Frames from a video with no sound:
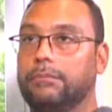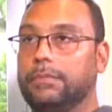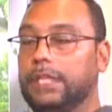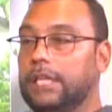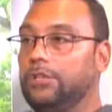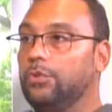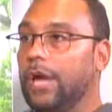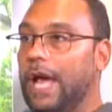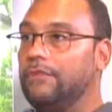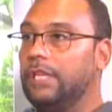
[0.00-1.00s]
Then you would
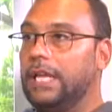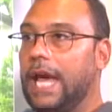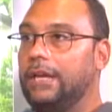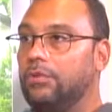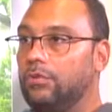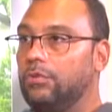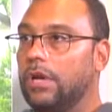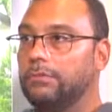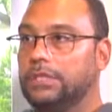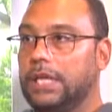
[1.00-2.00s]
have the night crew
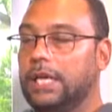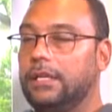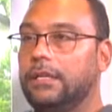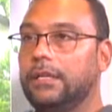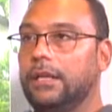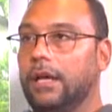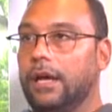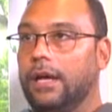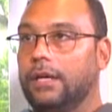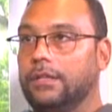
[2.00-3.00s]
comes in.
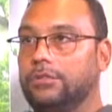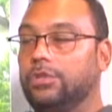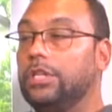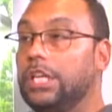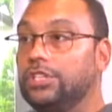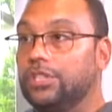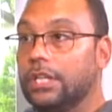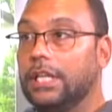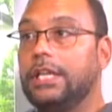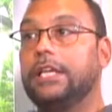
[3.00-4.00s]

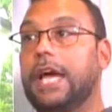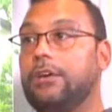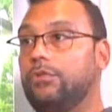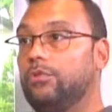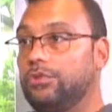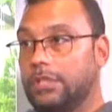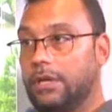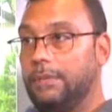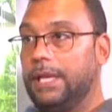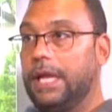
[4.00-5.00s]
Traditionally, the night crew used to
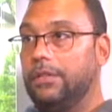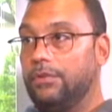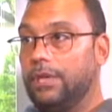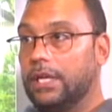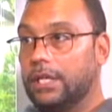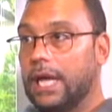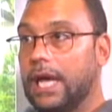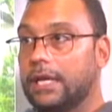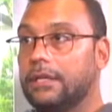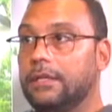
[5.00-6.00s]
come in at 3
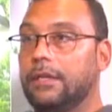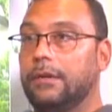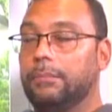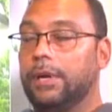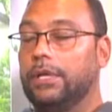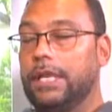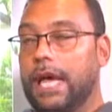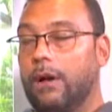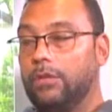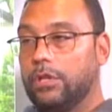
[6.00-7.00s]
o'clock, uh-huh, but
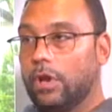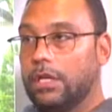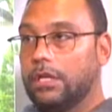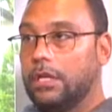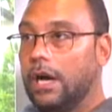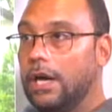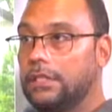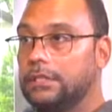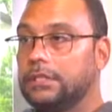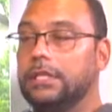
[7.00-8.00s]
now with all the
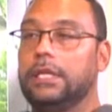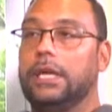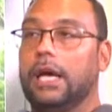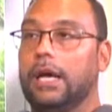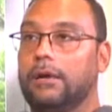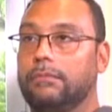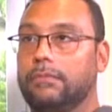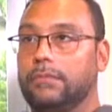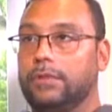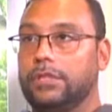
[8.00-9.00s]
cuts,
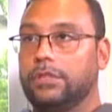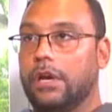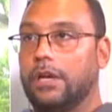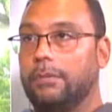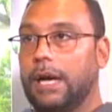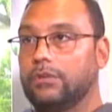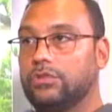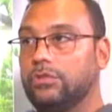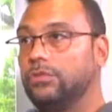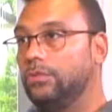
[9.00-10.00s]
we're talking about
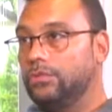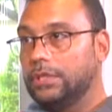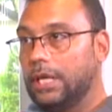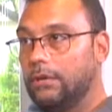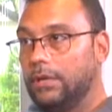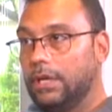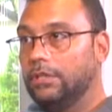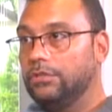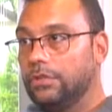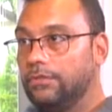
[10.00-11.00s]
schools like with
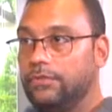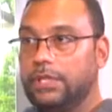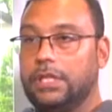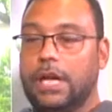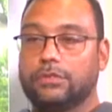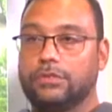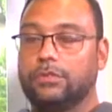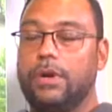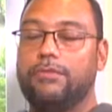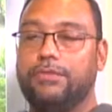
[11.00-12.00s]
150,000
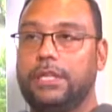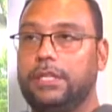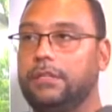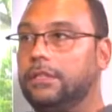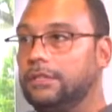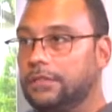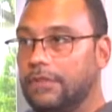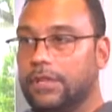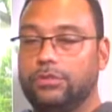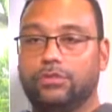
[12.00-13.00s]
square feet, right, and
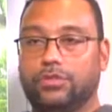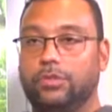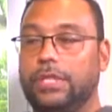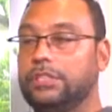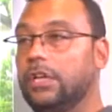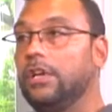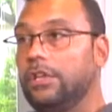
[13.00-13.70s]
700 students. Right.